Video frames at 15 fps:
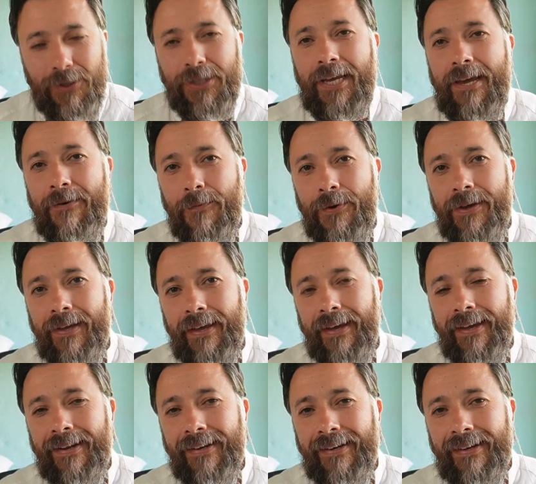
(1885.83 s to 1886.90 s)
see if we
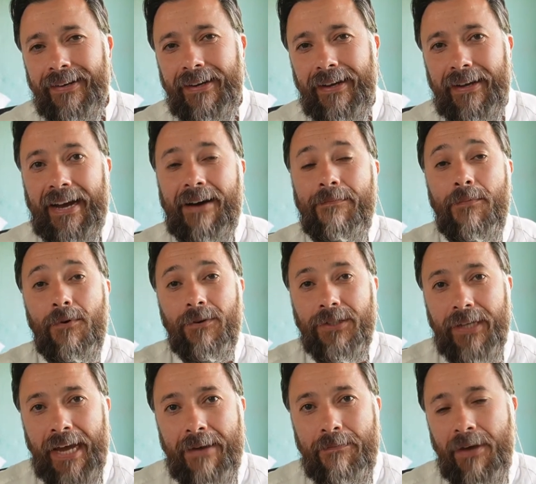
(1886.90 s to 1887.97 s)
can have more
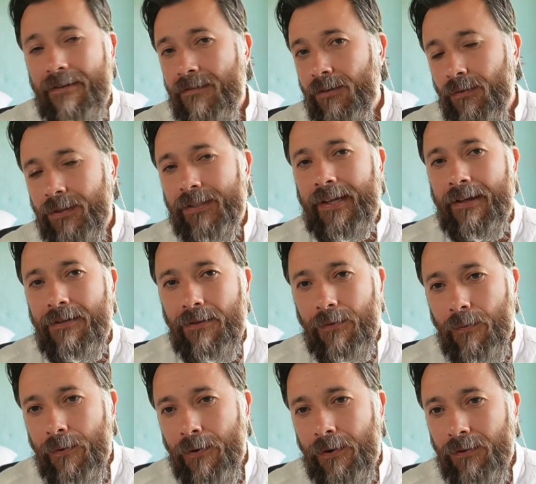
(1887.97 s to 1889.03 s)
time maybe to study
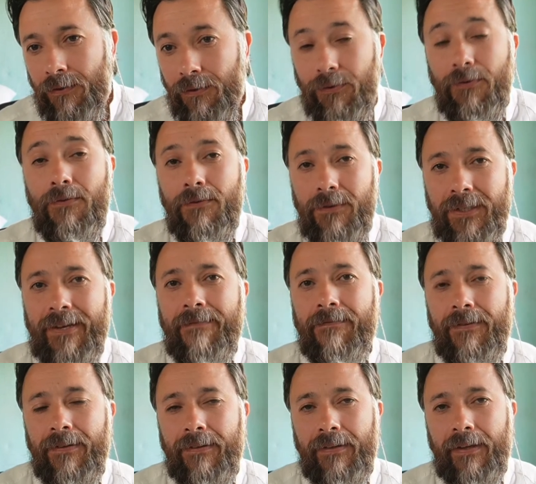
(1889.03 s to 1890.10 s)
the word or to do
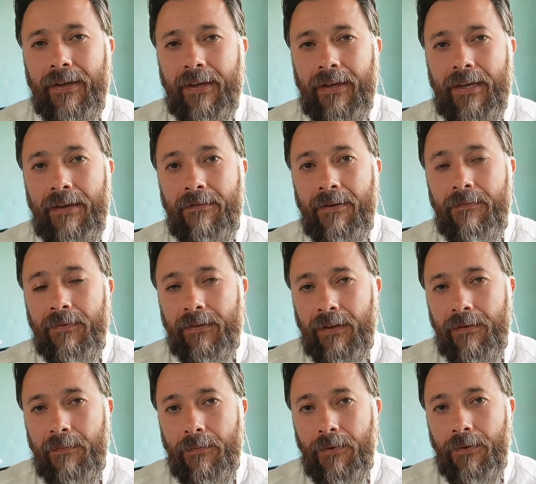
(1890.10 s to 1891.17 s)
something even
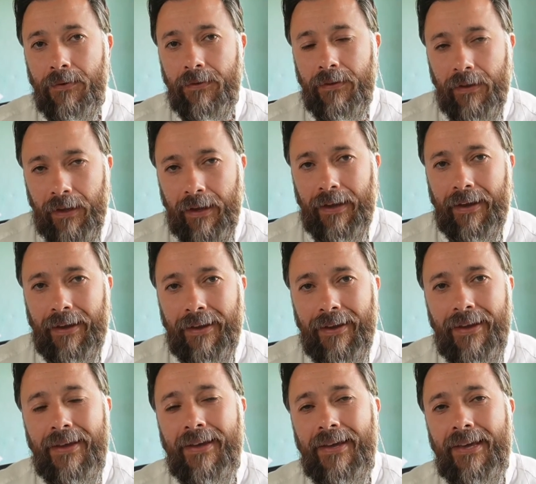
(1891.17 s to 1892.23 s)
more
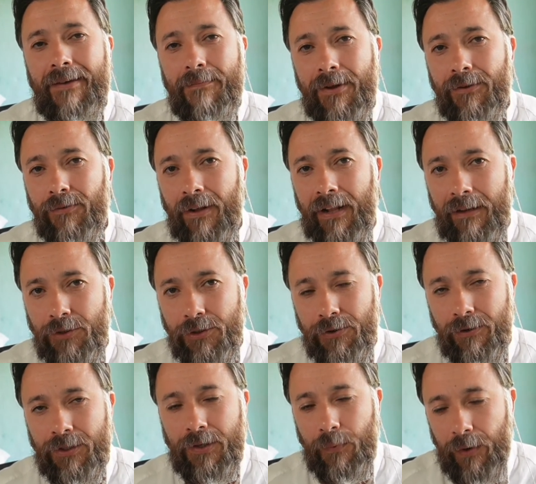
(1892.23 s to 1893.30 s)
in Virtual House
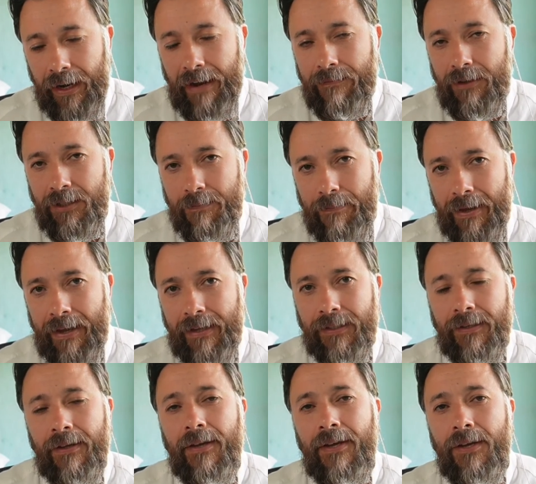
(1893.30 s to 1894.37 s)
Church if we have the
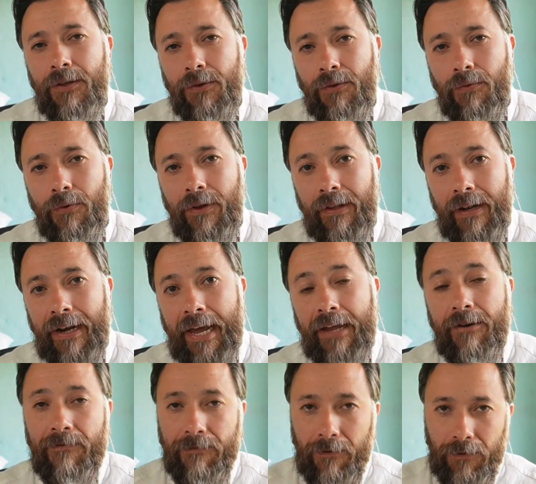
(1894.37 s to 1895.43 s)
space to do it
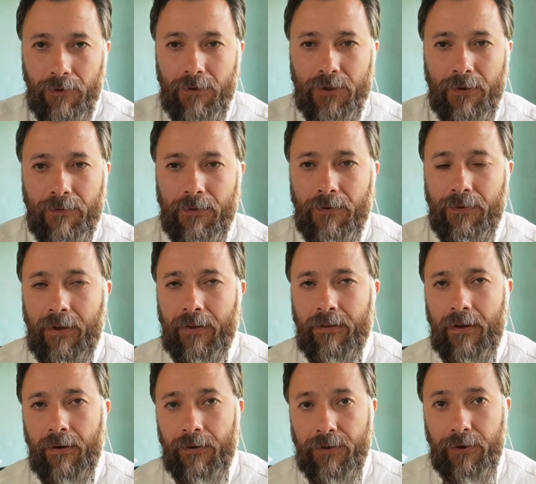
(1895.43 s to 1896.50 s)
later for those of you
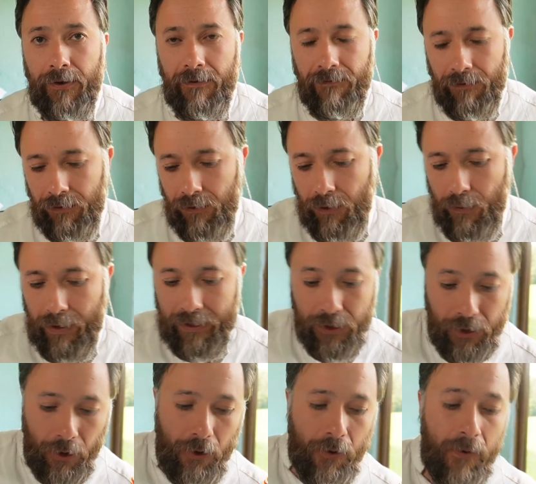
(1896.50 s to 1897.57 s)
that are joining from the US.
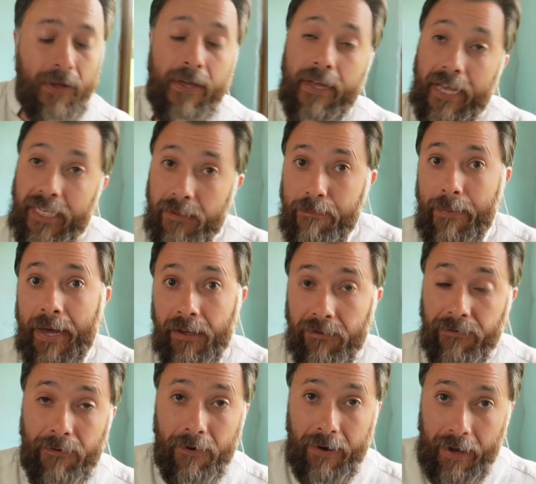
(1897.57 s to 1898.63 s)
So
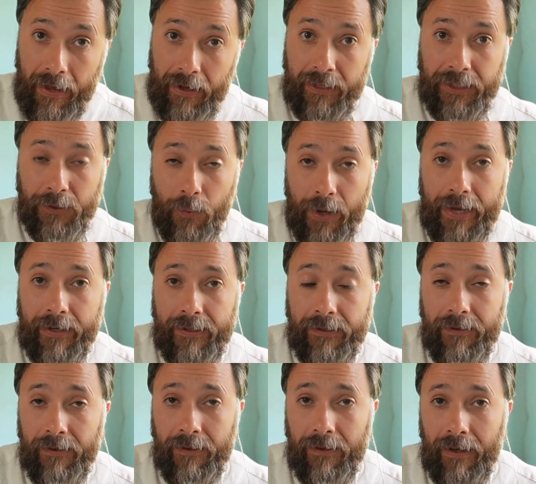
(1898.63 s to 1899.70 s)
expect for next
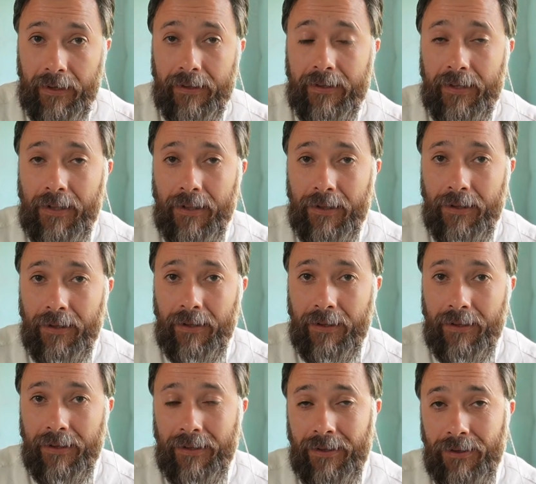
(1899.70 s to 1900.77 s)
weeks
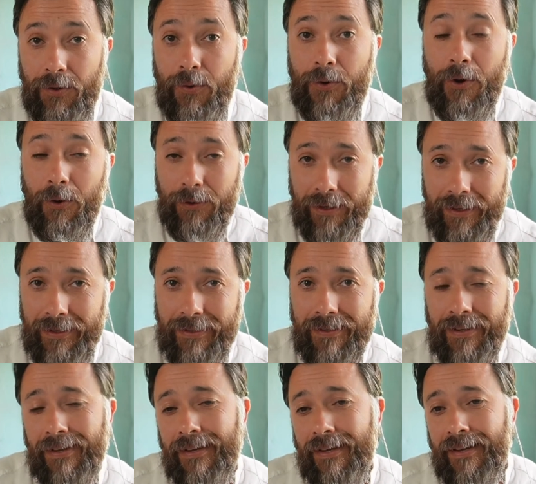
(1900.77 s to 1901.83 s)
until new
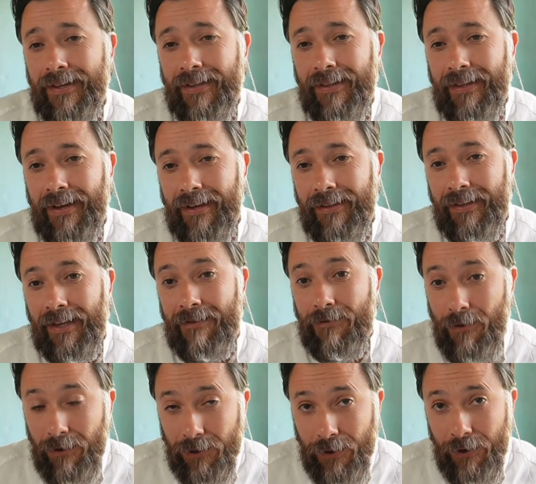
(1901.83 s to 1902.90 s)
notice that
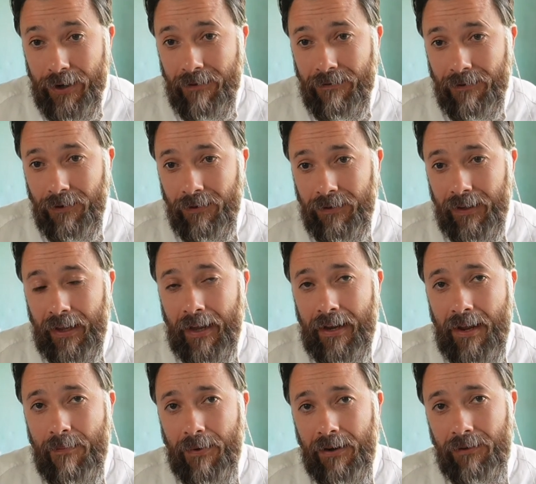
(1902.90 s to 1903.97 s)
if you're joining from
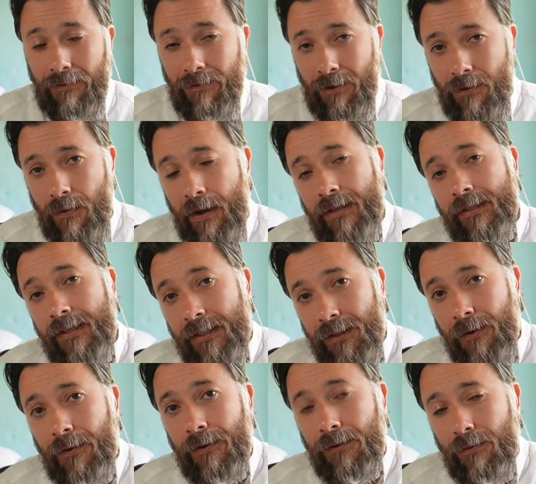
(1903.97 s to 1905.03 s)
any part of the US,
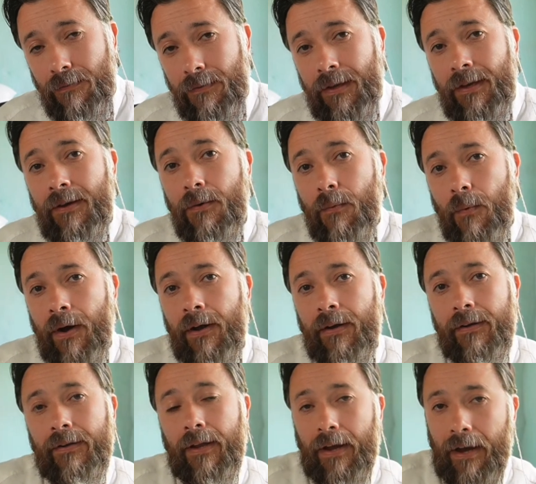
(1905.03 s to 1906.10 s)
it's going to be
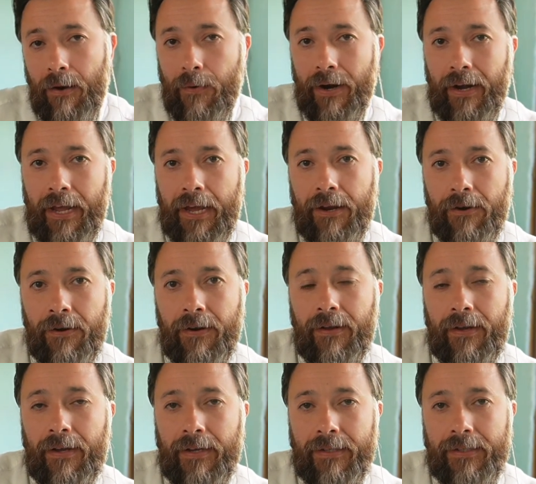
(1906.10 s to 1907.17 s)
1 hour
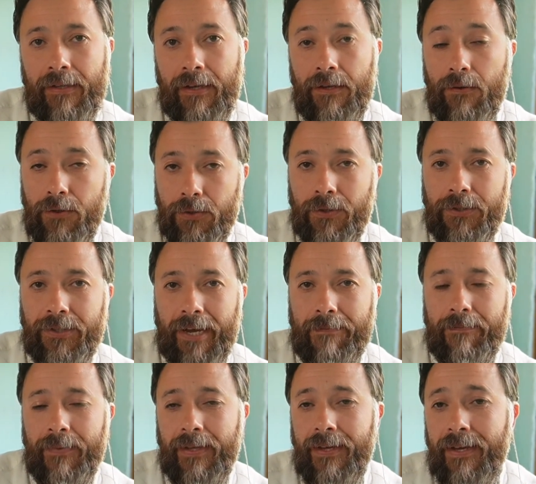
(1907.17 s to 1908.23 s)
later as the usual
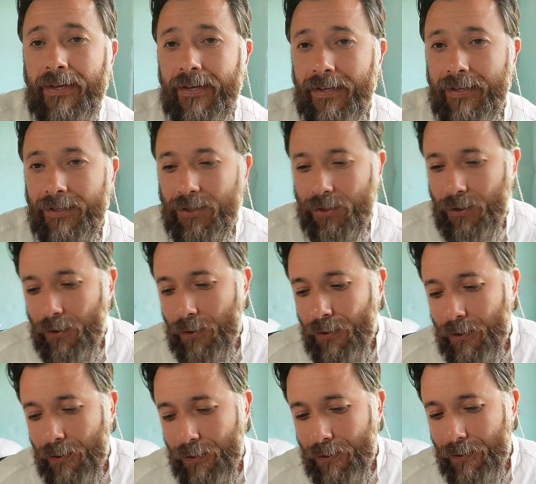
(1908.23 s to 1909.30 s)
time.
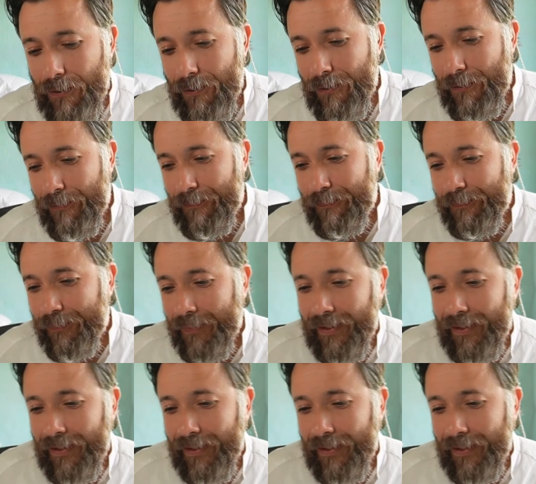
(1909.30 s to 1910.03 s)
So